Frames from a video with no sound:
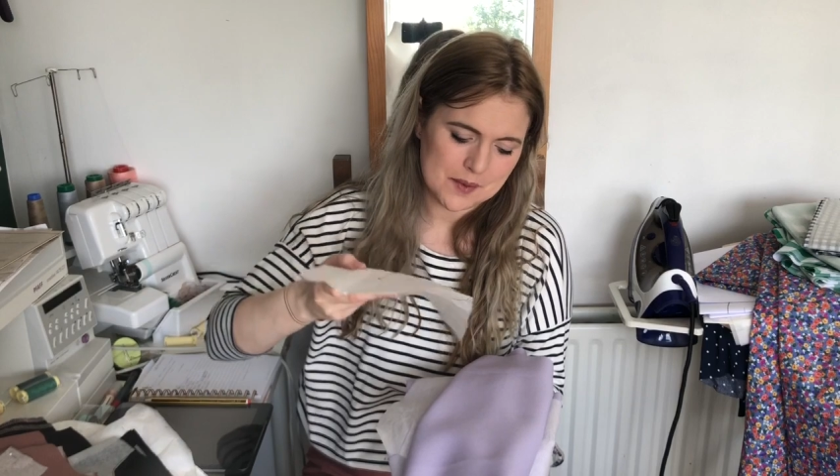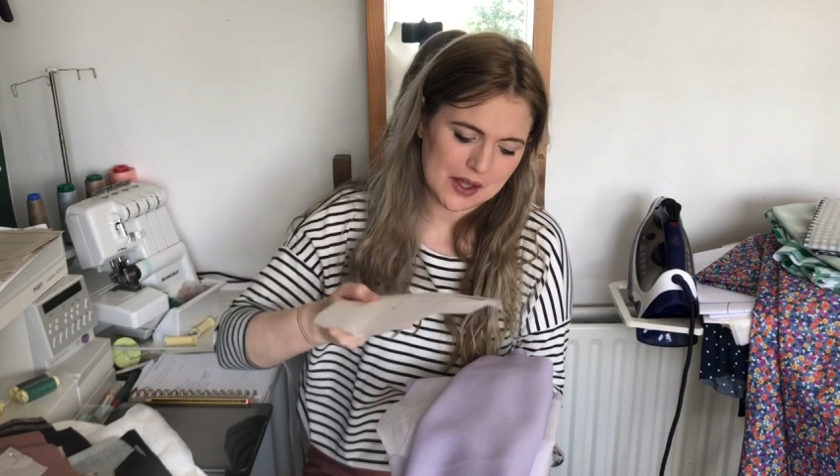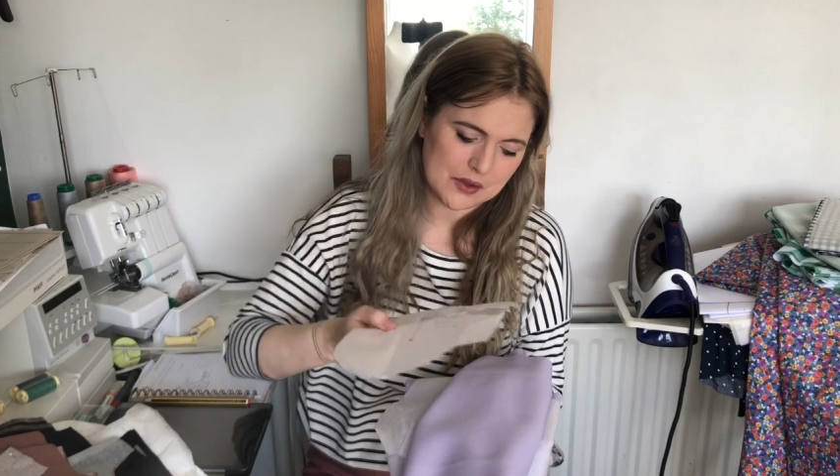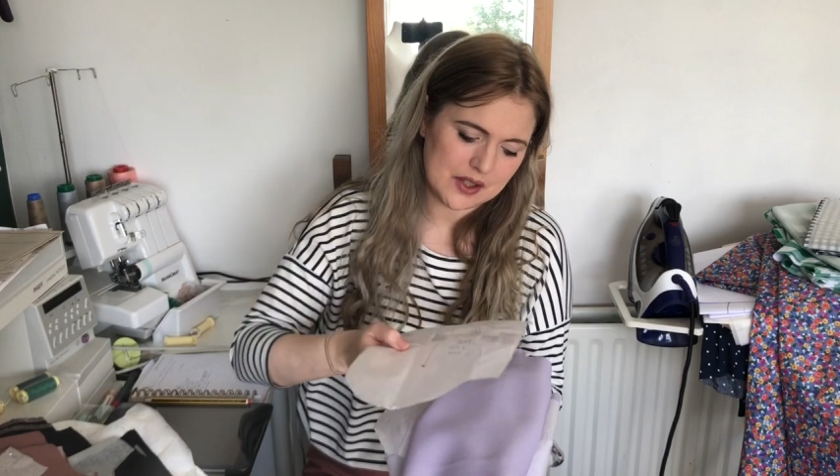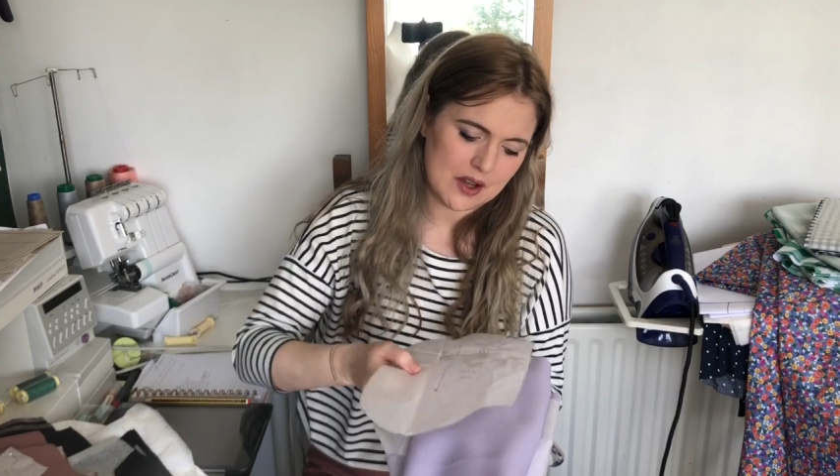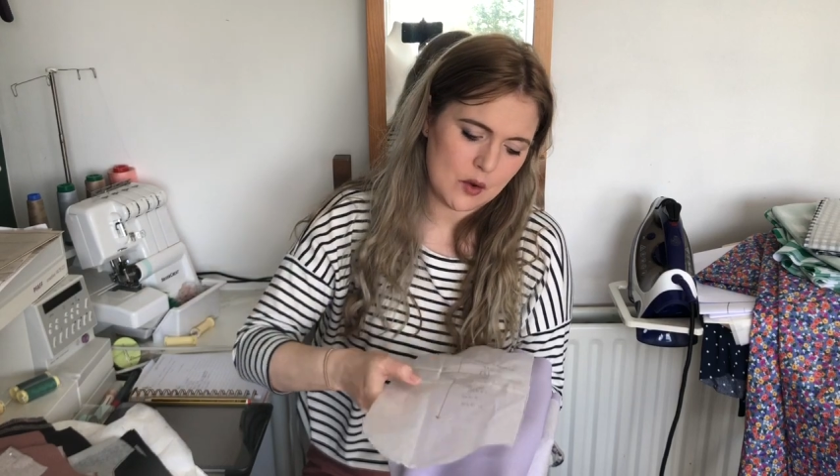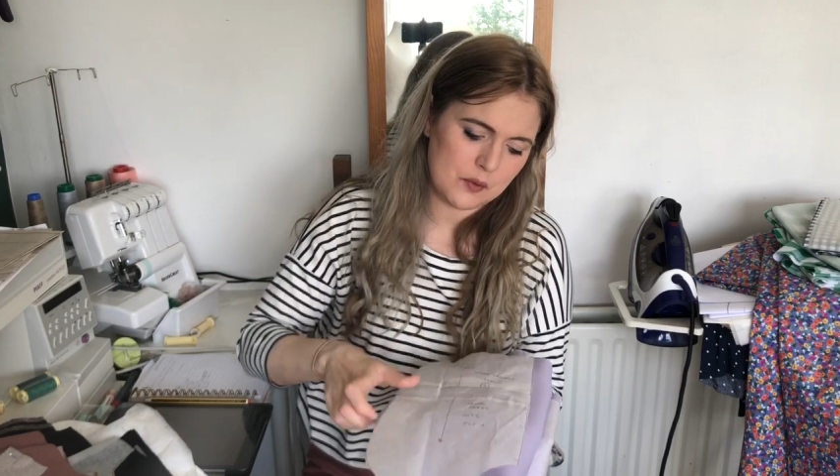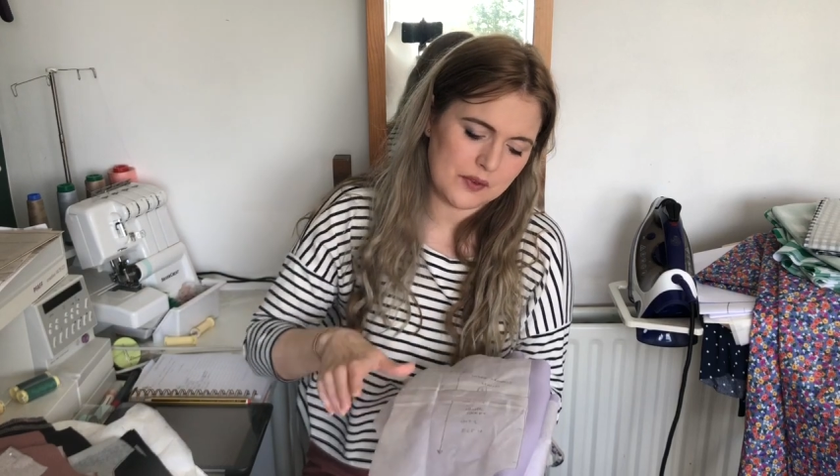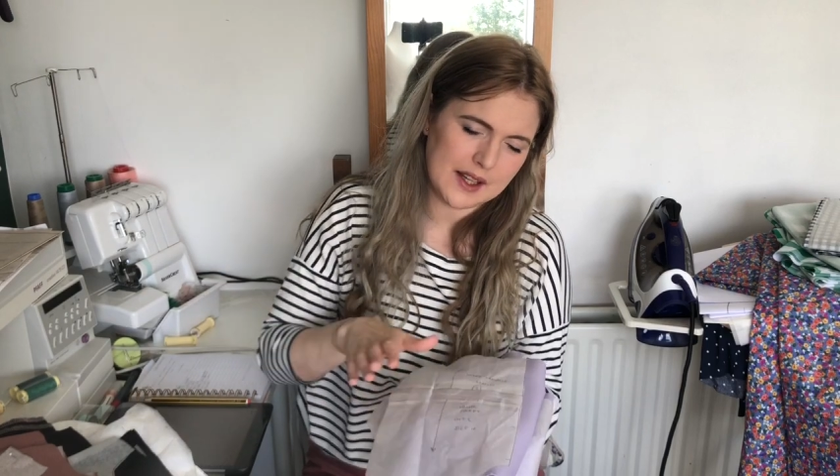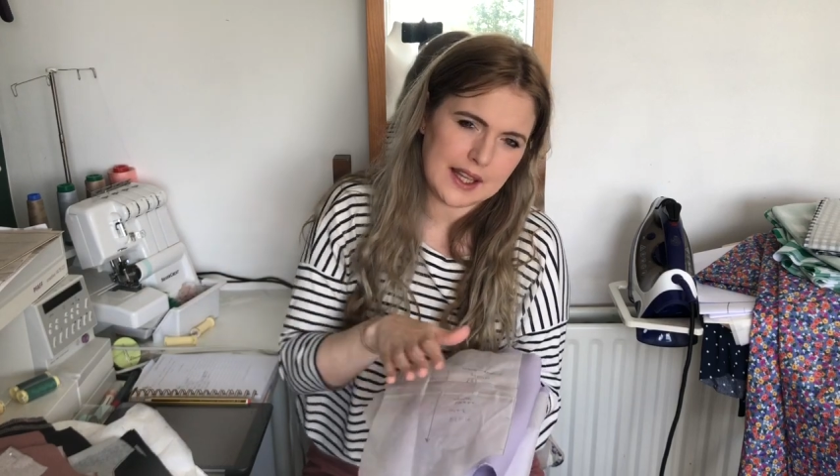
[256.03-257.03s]
I'm going to
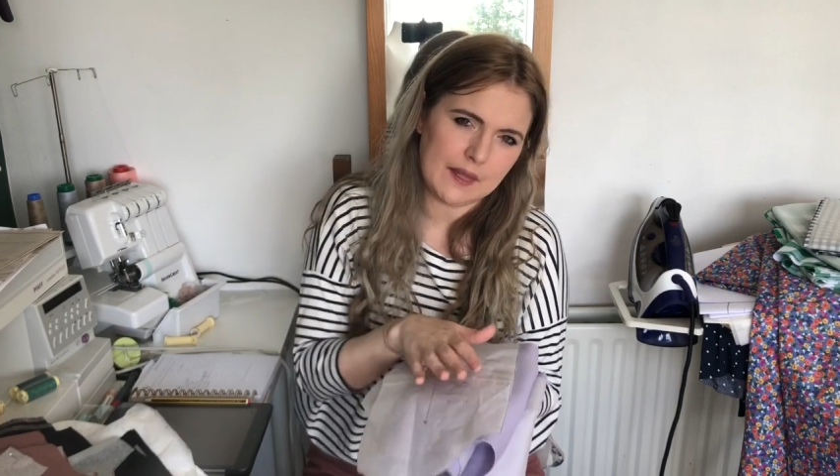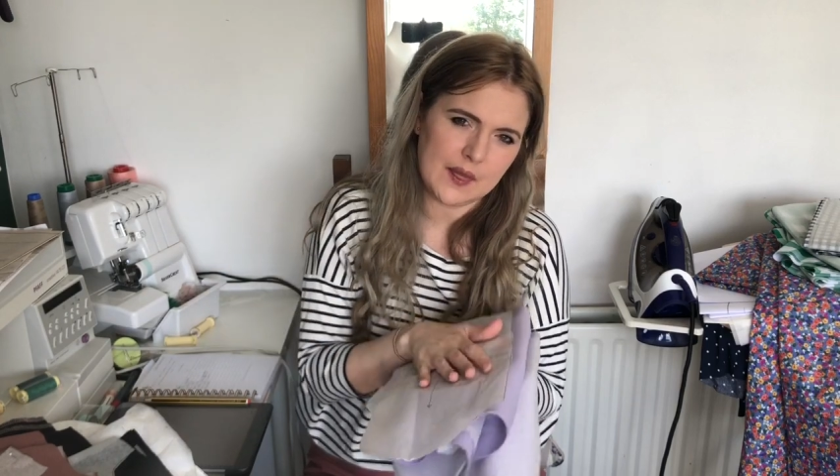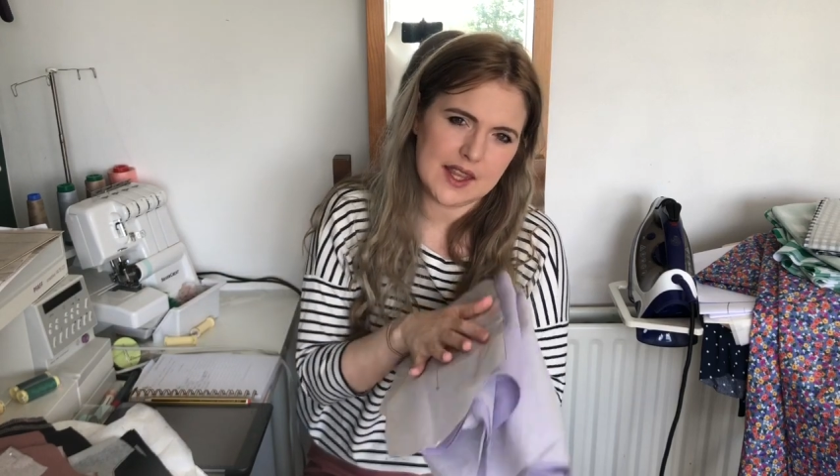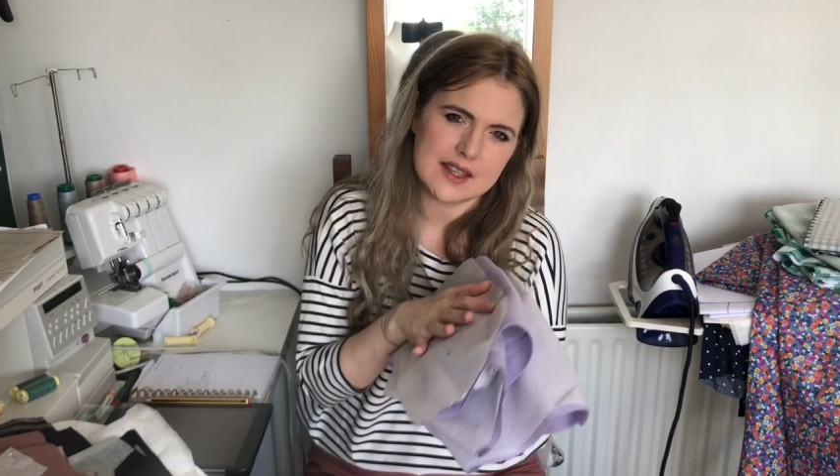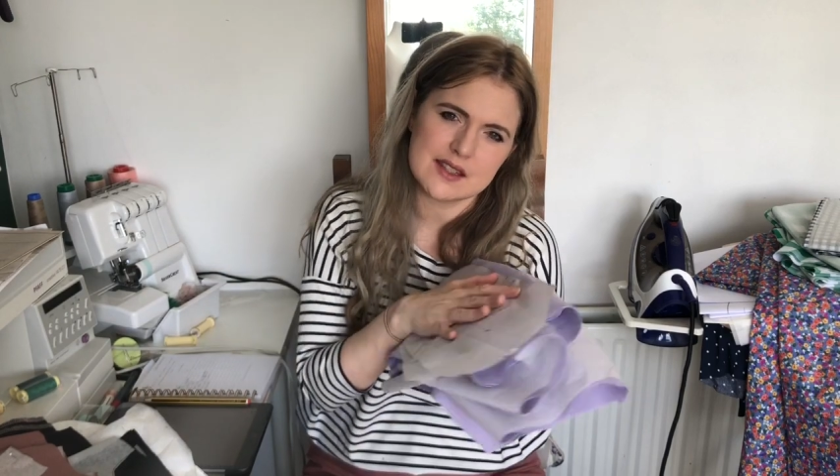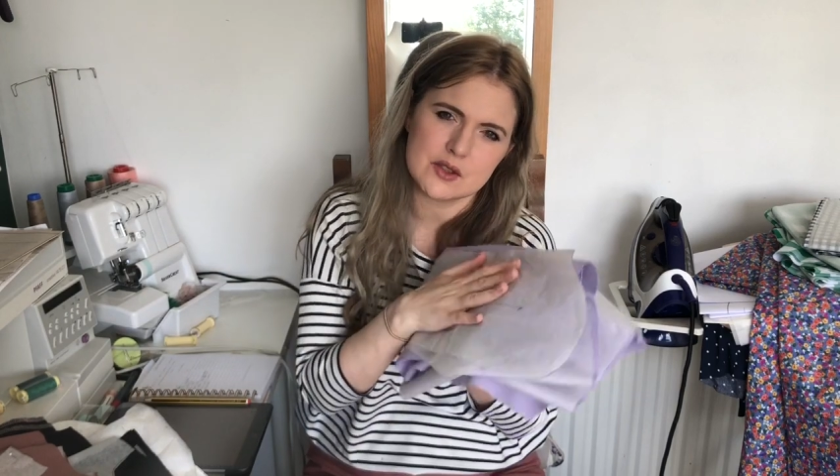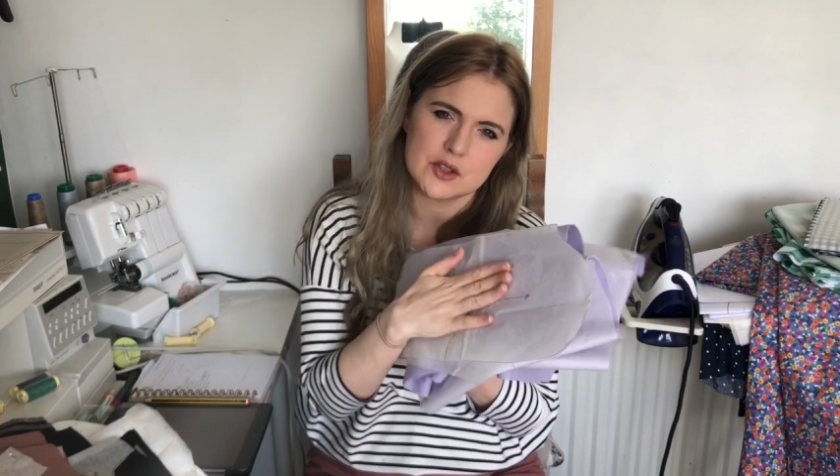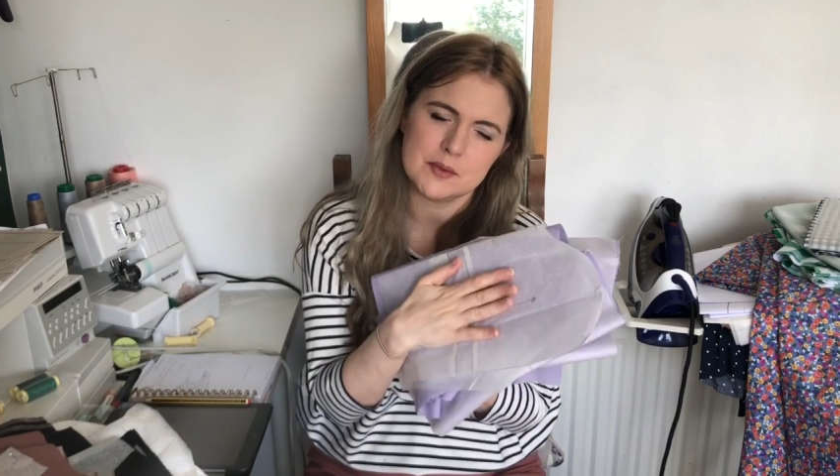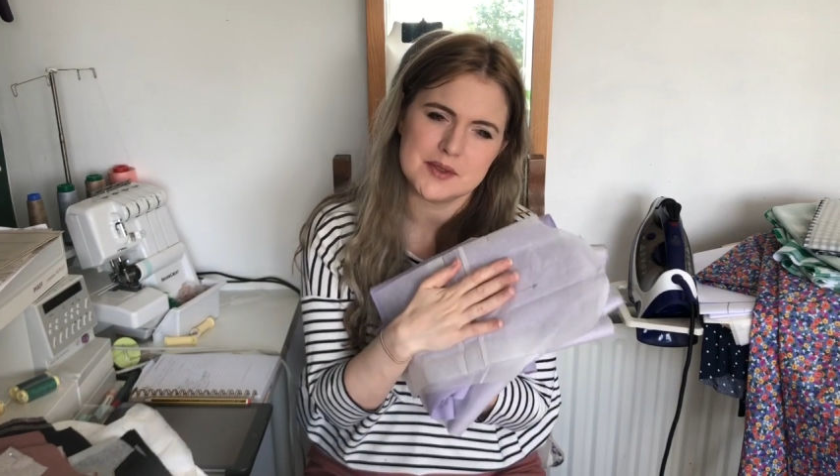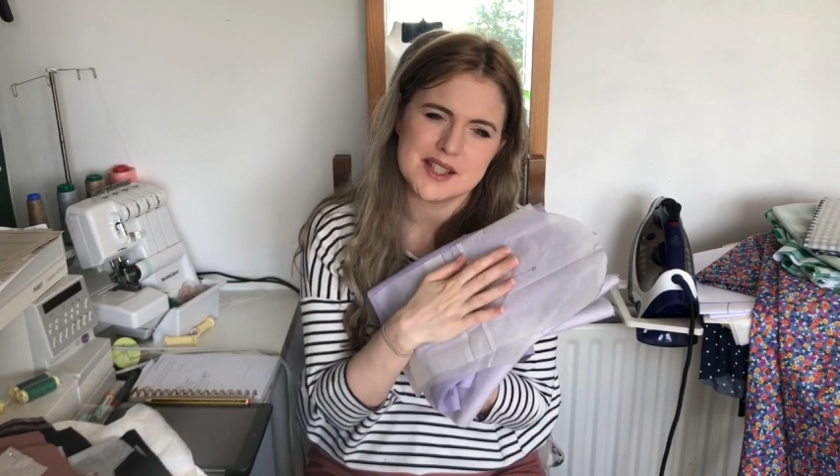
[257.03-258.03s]
hopefully get these sewn
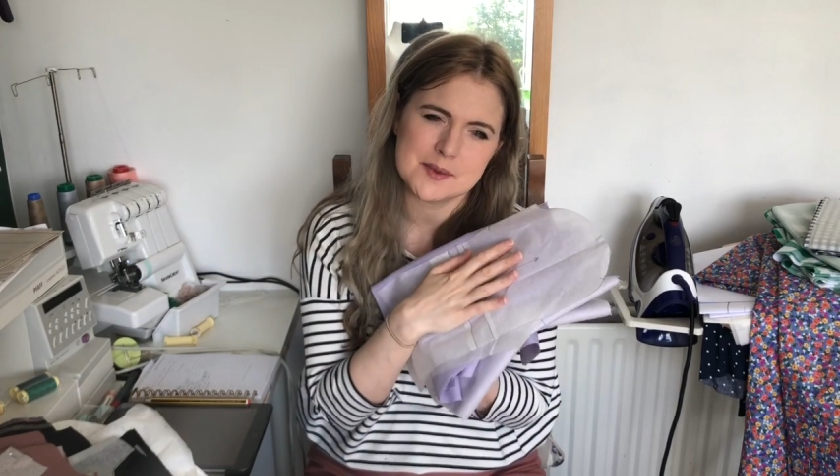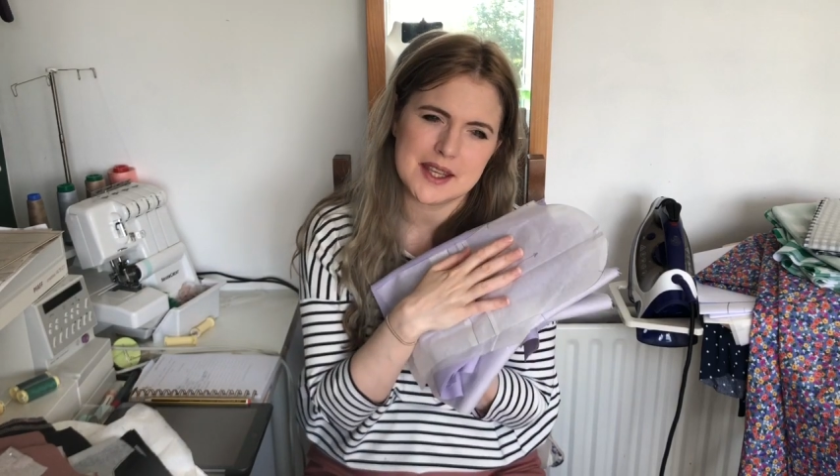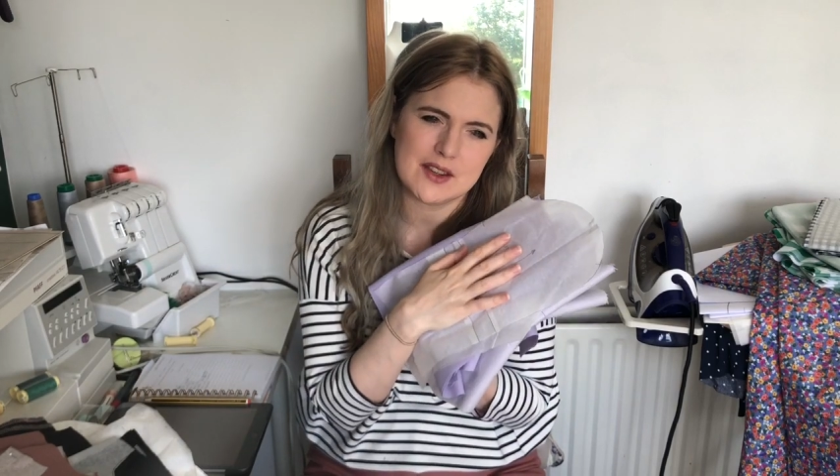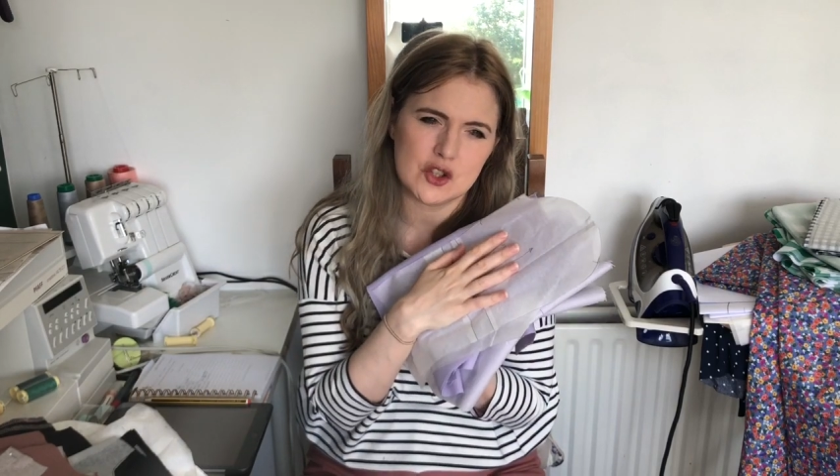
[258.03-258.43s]
up this week.